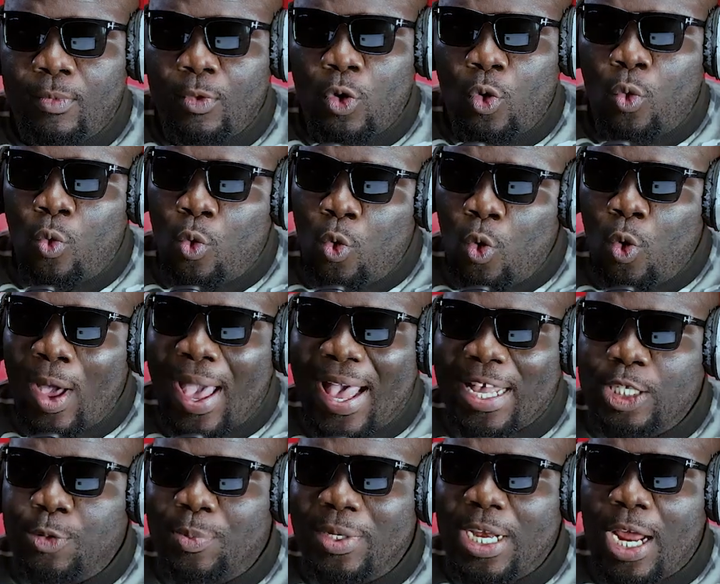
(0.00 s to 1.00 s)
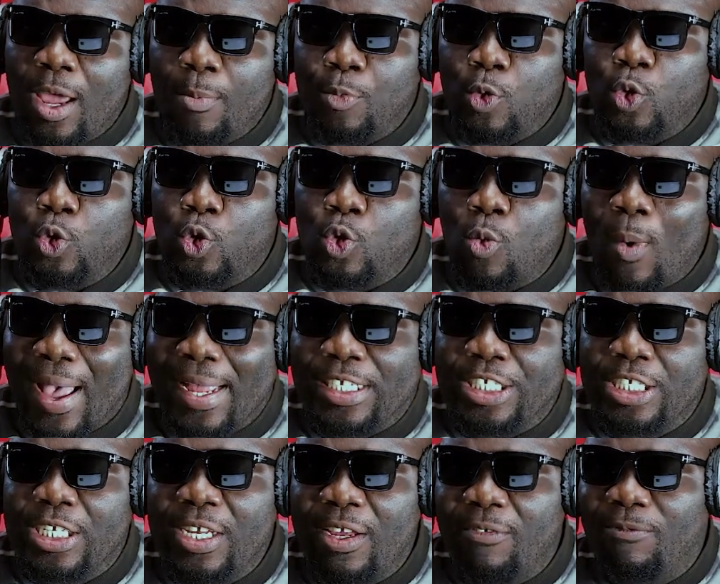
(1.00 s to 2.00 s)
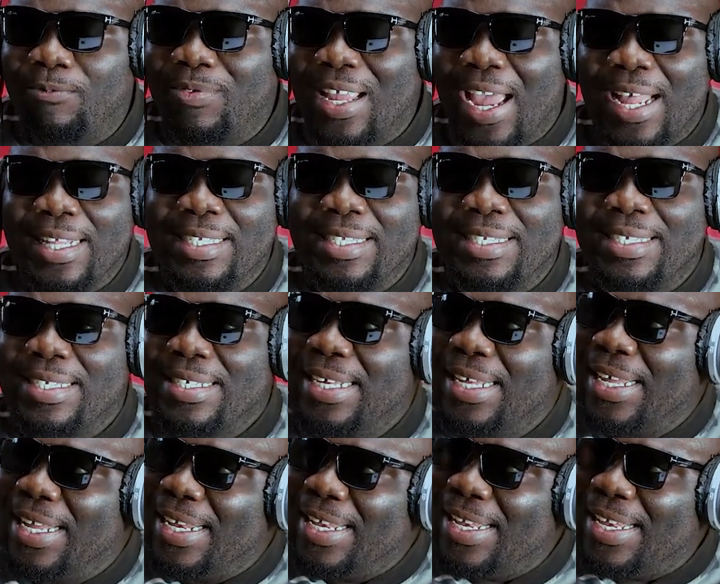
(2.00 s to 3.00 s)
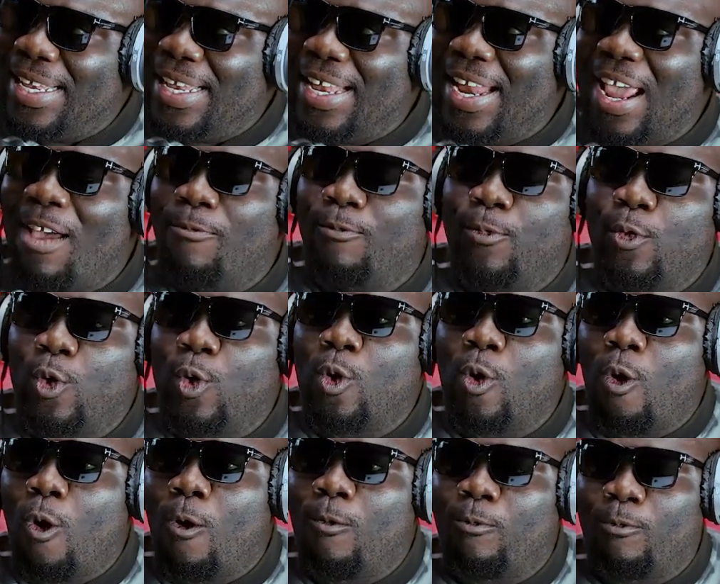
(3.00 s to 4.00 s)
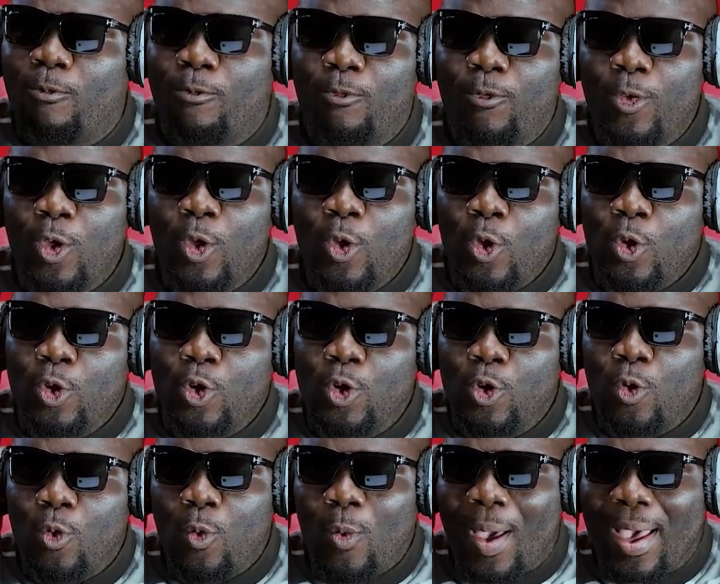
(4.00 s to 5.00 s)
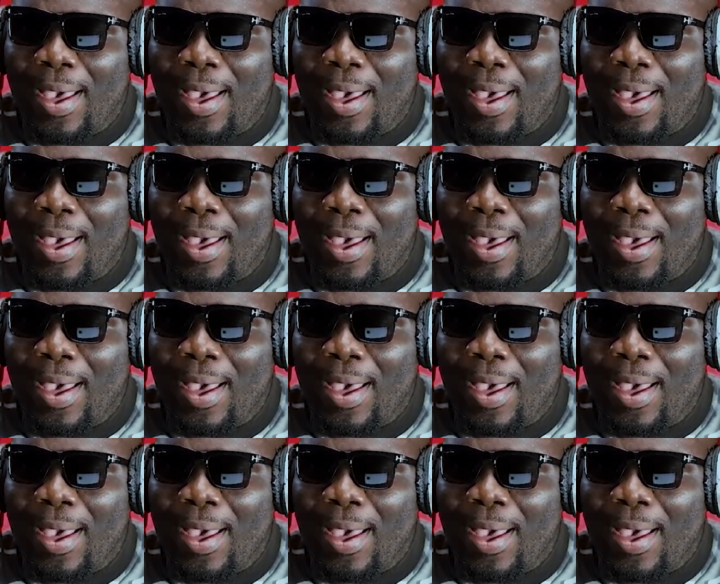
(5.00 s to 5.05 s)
who has been able to achieve that level of, you know,